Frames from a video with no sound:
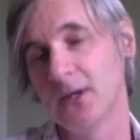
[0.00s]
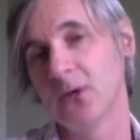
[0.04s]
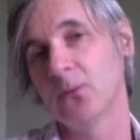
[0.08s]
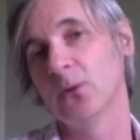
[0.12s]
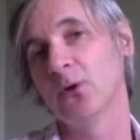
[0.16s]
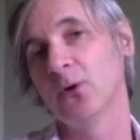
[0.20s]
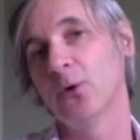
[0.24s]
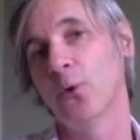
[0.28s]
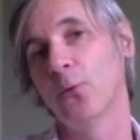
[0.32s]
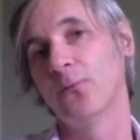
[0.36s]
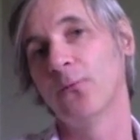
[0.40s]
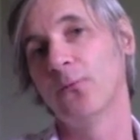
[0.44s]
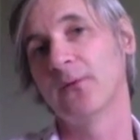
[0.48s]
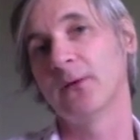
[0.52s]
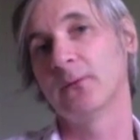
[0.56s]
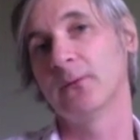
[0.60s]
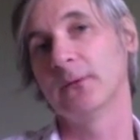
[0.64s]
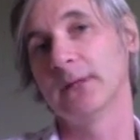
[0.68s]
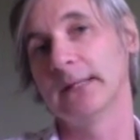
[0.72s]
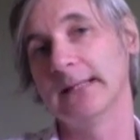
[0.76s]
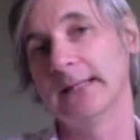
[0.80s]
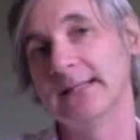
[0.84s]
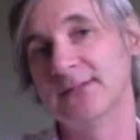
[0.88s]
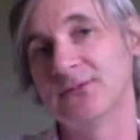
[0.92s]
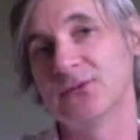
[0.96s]
will hopefully will
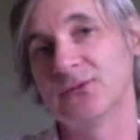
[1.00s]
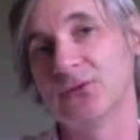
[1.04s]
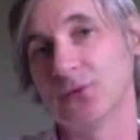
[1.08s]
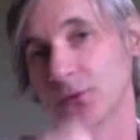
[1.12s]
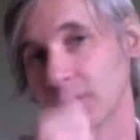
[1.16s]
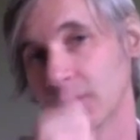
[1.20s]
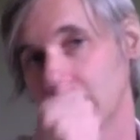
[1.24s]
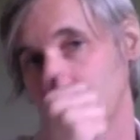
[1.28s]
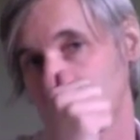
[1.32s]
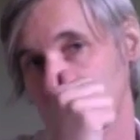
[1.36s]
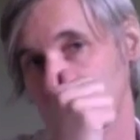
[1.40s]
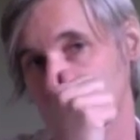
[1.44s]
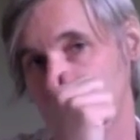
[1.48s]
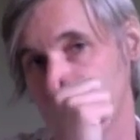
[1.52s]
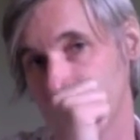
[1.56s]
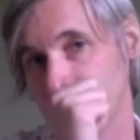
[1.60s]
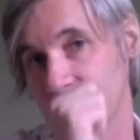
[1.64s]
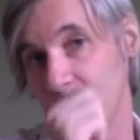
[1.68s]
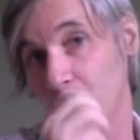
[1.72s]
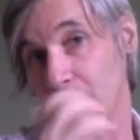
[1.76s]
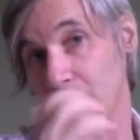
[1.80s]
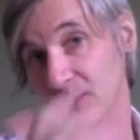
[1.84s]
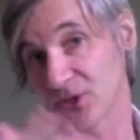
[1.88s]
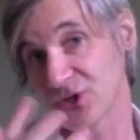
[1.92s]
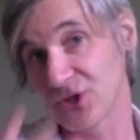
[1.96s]
lead to the
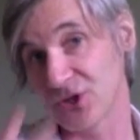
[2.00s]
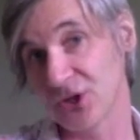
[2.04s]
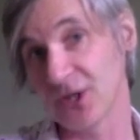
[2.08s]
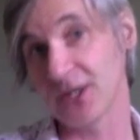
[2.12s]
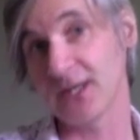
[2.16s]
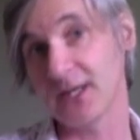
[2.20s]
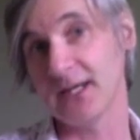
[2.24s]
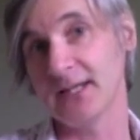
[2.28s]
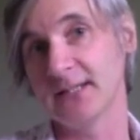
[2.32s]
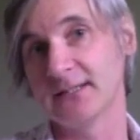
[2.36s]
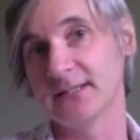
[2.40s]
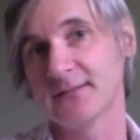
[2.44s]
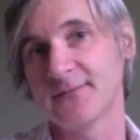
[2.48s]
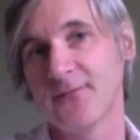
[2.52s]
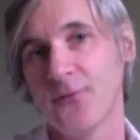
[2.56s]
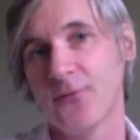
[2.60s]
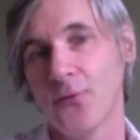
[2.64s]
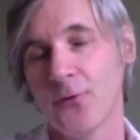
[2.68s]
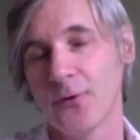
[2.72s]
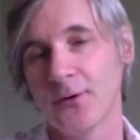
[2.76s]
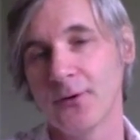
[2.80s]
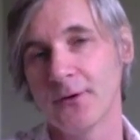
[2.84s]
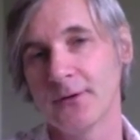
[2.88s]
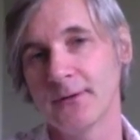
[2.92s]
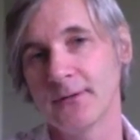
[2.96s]
opportunities
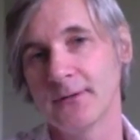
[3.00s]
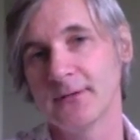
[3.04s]
for